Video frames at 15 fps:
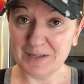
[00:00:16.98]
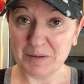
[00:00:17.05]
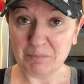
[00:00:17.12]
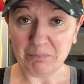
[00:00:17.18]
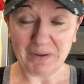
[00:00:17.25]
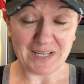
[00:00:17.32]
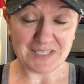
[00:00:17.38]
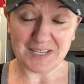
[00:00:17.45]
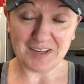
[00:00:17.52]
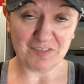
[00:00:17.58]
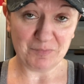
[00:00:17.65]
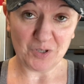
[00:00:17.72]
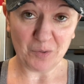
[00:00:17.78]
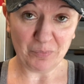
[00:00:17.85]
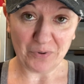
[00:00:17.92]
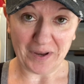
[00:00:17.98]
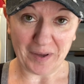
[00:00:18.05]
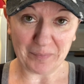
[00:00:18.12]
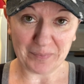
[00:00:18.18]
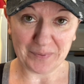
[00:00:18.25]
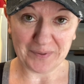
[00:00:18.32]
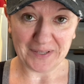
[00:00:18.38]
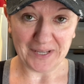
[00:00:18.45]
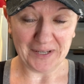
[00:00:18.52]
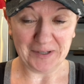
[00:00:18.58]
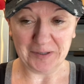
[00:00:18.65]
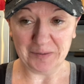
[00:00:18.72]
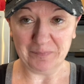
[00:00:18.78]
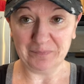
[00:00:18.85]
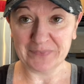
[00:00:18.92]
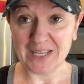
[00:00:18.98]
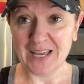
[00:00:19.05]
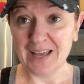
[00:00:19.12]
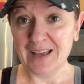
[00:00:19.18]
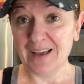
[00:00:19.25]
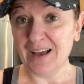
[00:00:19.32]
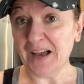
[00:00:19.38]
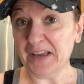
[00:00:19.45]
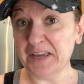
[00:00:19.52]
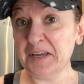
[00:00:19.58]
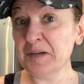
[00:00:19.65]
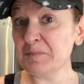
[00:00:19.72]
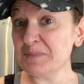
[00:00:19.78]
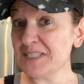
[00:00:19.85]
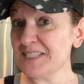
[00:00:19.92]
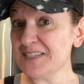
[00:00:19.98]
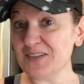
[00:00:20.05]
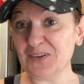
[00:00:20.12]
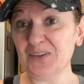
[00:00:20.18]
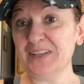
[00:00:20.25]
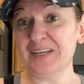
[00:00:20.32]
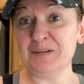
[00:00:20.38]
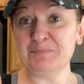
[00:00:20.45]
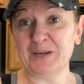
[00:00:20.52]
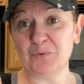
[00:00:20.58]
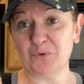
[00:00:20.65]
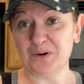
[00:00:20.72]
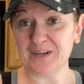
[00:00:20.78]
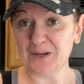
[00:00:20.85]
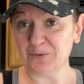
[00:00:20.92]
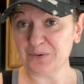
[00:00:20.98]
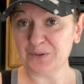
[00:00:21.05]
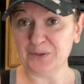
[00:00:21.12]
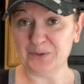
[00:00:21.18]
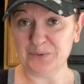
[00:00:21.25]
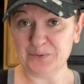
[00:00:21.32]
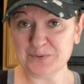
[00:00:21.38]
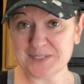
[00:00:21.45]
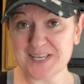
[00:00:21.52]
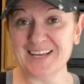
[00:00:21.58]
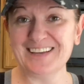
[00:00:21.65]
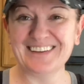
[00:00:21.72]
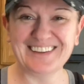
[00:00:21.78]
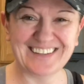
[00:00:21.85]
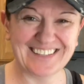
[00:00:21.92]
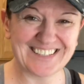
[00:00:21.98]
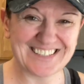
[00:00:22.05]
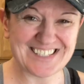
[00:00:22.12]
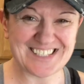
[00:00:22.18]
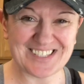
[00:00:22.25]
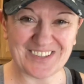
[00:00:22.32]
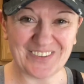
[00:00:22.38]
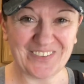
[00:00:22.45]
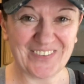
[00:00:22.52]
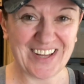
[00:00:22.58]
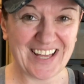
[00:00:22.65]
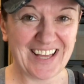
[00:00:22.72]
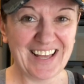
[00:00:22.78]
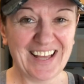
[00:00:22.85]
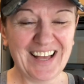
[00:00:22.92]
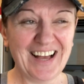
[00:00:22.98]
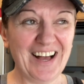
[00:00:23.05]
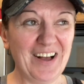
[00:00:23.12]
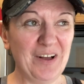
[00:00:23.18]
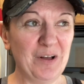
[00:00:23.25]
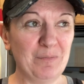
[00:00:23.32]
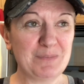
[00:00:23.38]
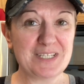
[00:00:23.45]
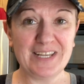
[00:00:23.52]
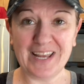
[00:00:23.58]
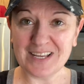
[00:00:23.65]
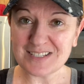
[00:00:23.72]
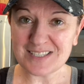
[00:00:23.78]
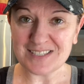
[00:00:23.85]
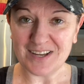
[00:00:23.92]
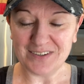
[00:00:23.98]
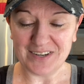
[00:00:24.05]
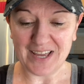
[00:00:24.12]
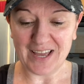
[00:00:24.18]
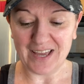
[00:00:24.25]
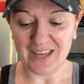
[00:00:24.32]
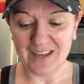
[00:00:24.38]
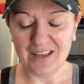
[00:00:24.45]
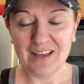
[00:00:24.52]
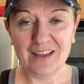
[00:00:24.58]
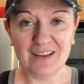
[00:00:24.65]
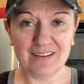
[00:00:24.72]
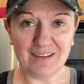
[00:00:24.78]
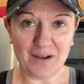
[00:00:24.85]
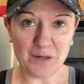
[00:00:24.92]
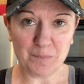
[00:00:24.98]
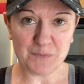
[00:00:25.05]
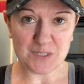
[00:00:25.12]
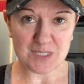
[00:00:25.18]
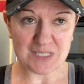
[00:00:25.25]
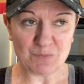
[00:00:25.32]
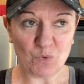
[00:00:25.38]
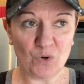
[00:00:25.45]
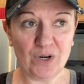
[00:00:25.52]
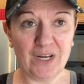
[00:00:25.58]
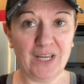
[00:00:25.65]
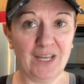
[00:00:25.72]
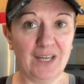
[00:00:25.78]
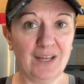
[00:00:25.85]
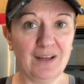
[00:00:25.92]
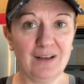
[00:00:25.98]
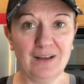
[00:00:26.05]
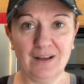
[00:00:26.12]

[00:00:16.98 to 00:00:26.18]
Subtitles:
my day of meal prep. I am still in my workout clothes. So today is Sunday, got up this morning,